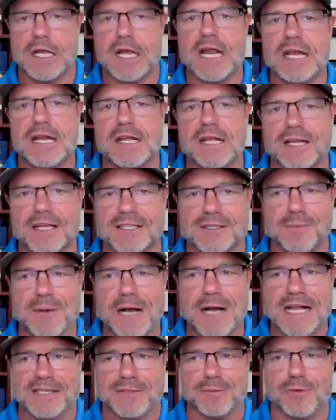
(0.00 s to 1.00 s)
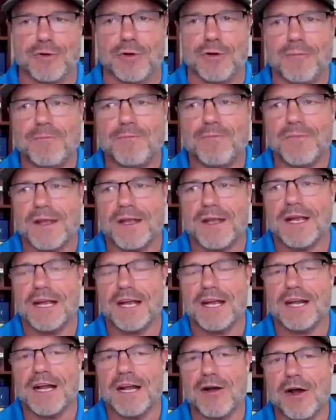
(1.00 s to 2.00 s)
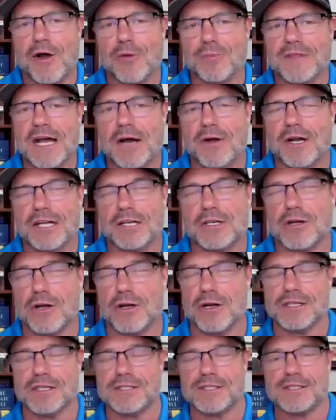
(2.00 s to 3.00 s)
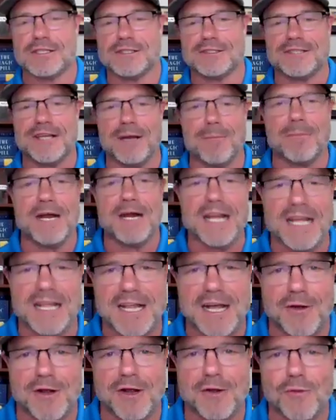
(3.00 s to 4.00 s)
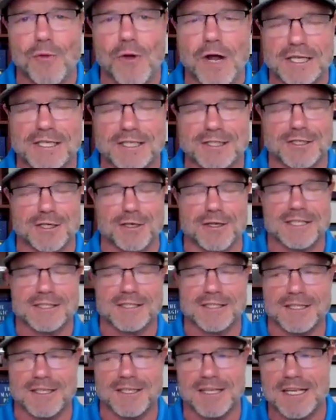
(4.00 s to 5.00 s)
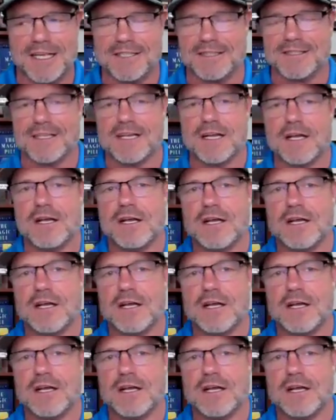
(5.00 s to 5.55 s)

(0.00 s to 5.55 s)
Anything's possible. And I hope that would encourage somebody that watches or listens to this